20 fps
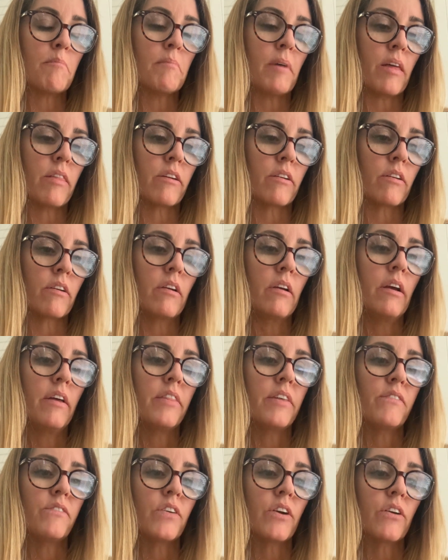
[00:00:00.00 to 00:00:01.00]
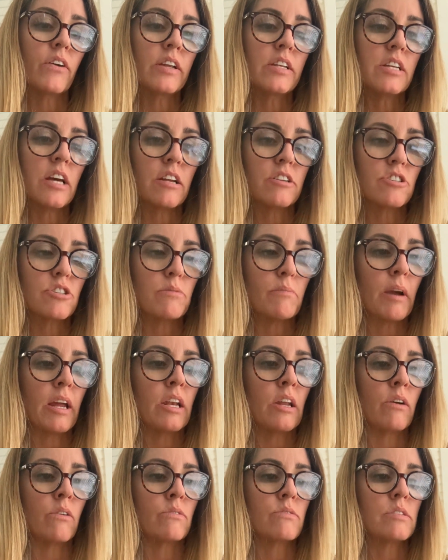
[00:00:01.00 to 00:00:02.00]
Mother, the fairy touched my
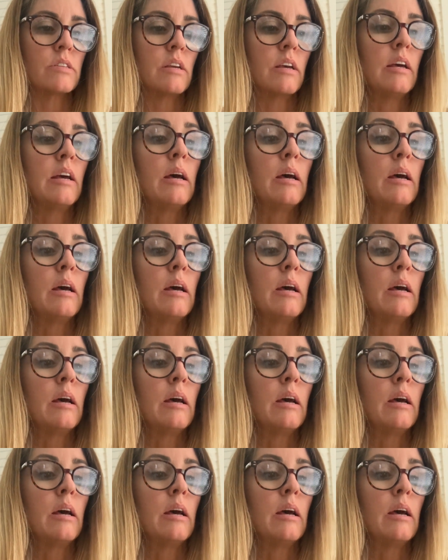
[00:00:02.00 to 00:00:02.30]
nose.